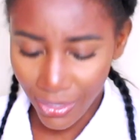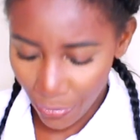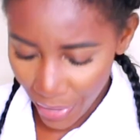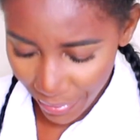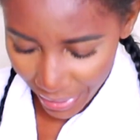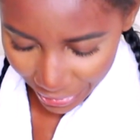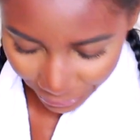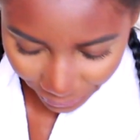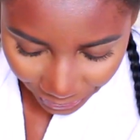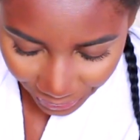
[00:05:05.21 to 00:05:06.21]
So
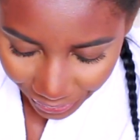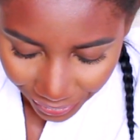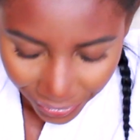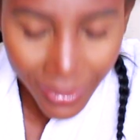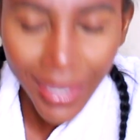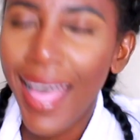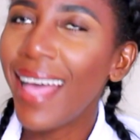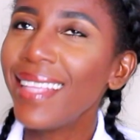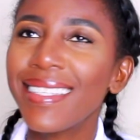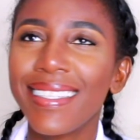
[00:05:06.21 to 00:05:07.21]
baby,
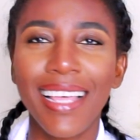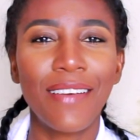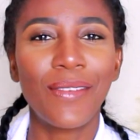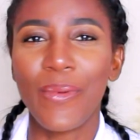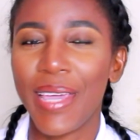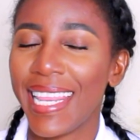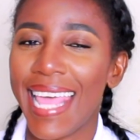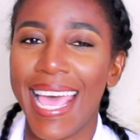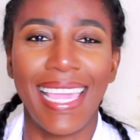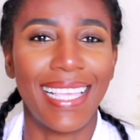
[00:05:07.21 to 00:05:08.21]
I just love a wig
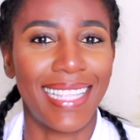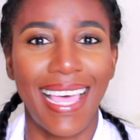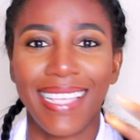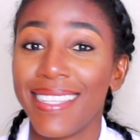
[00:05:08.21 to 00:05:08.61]
that is like,